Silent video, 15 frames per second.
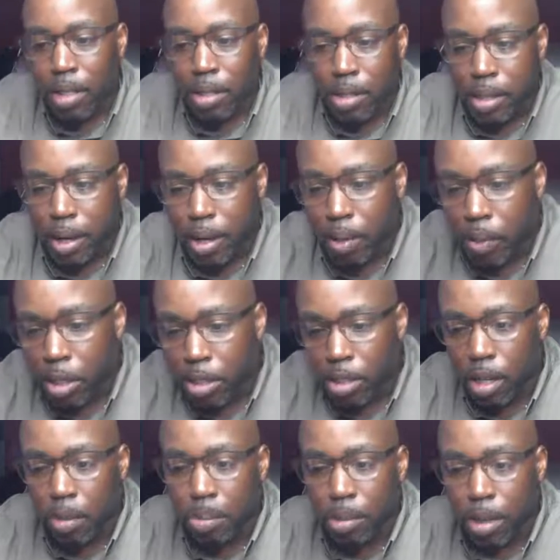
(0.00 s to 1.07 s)
Darren, what's
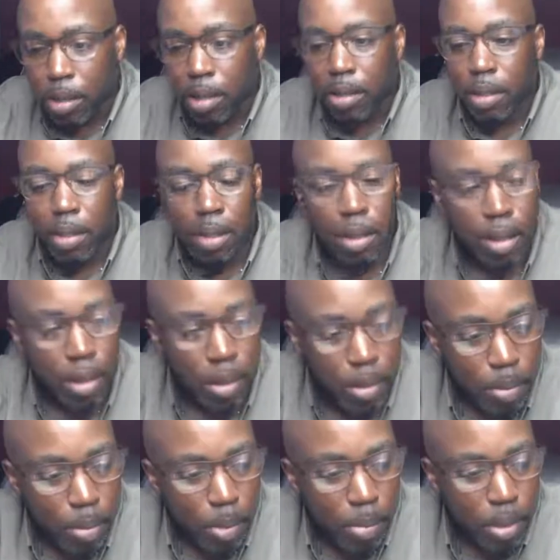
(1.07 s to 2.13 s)
up, brother?
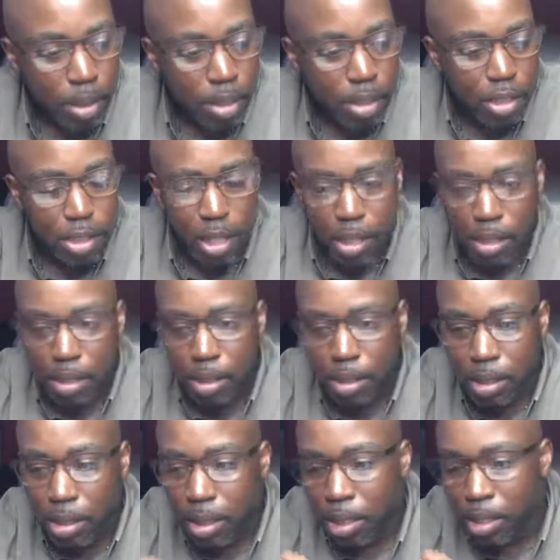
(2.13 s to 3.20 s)
My brother
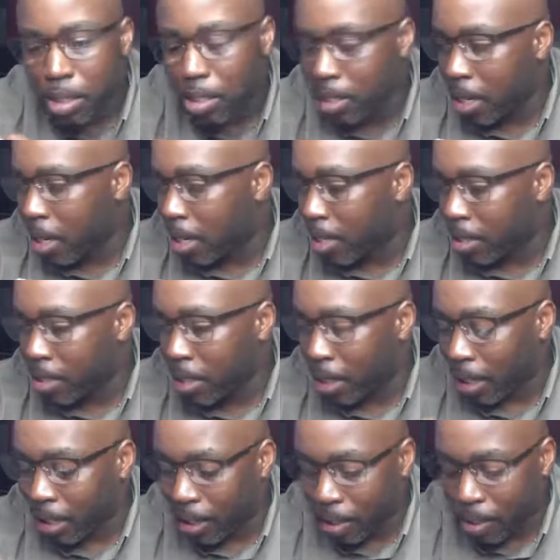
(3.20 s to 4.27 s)
Jason Shannon
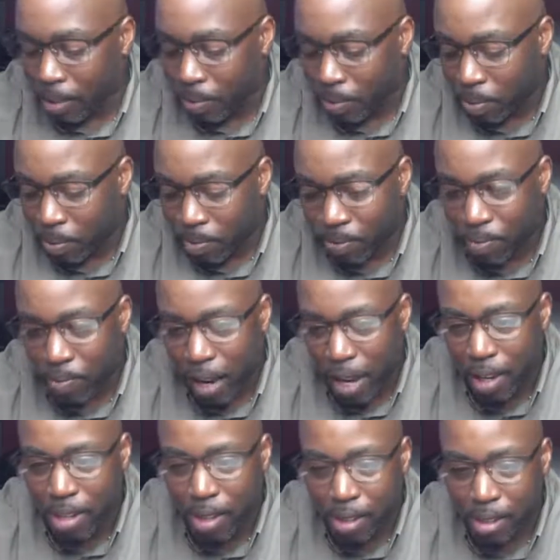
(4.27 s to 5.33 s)
checking in from
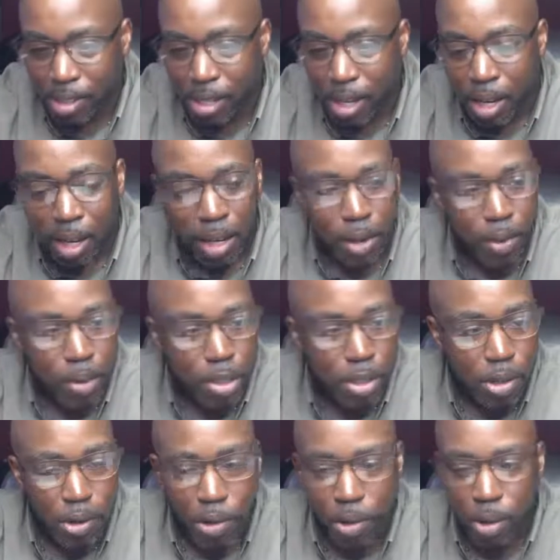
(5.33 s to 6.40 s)
Vegas. What's
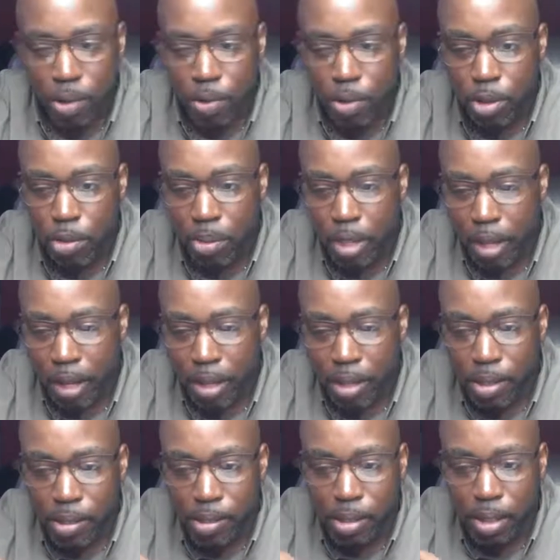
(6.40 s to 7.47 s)
going on, Ruby? How you
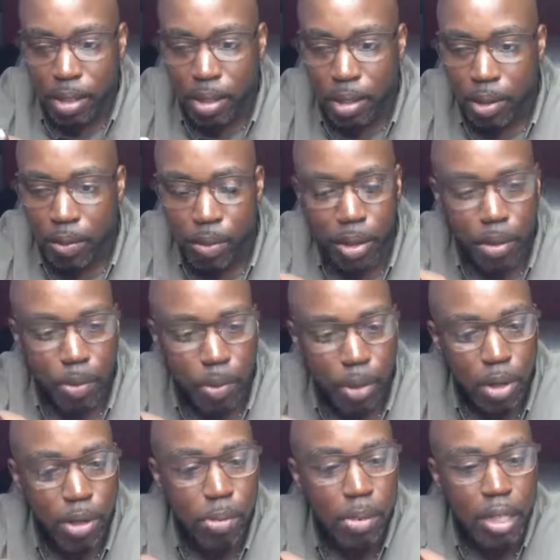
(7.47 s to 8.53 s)
doing?
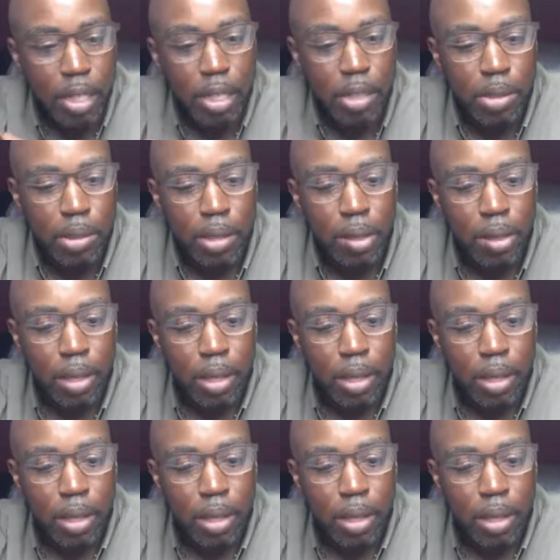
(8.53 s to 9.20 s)
Welcome, Anitra.